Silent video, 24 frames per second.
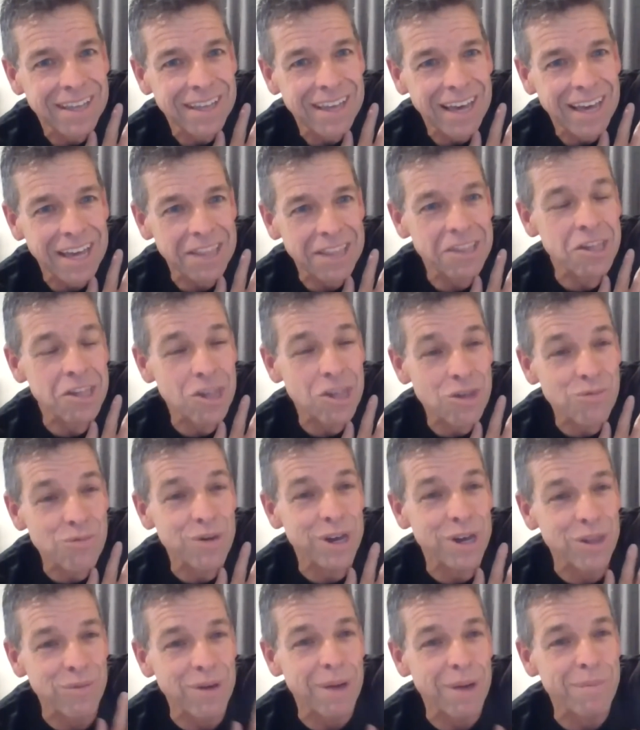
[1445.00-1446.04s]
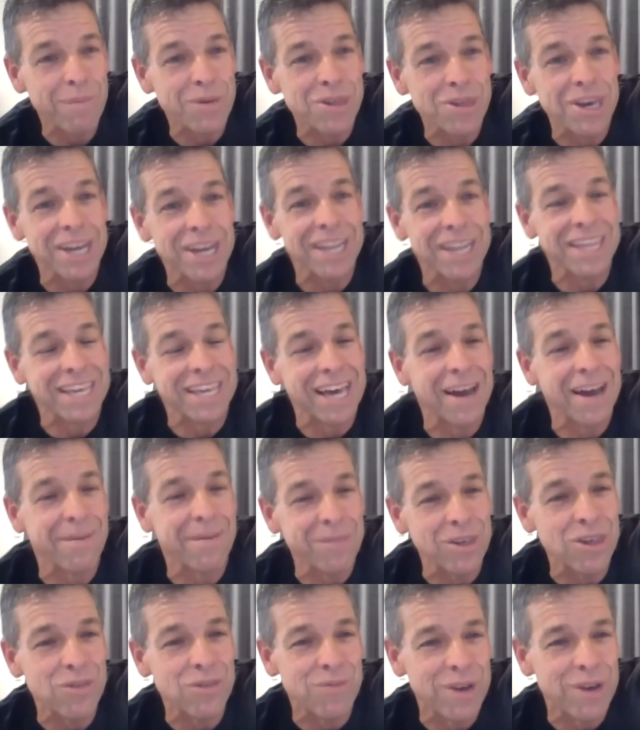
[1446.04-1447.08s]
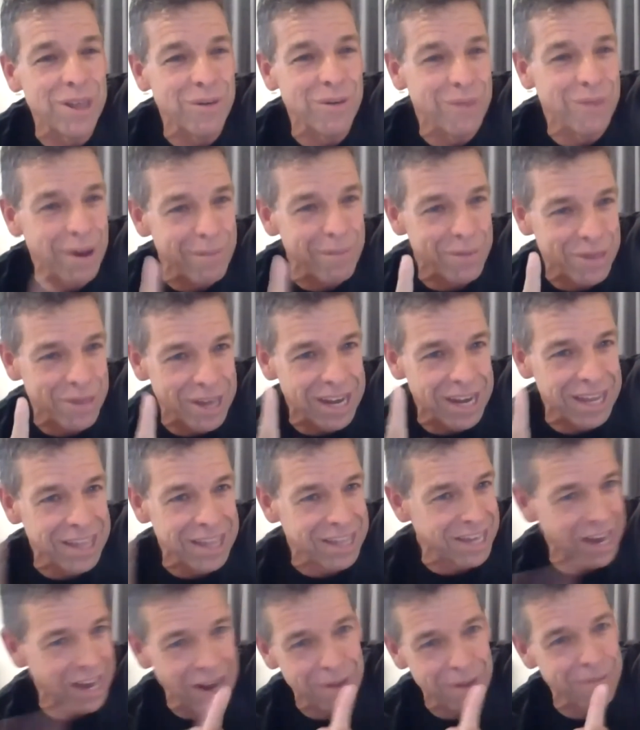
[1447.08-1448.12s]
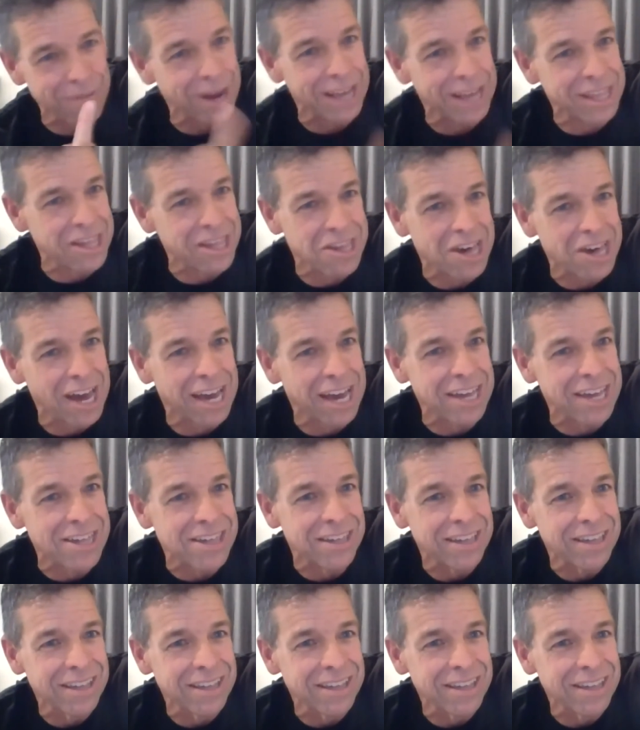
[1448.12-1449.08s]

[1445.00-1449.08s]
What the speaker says: And this is where the 1%ers come. This is where the 1%ers are going to make the change.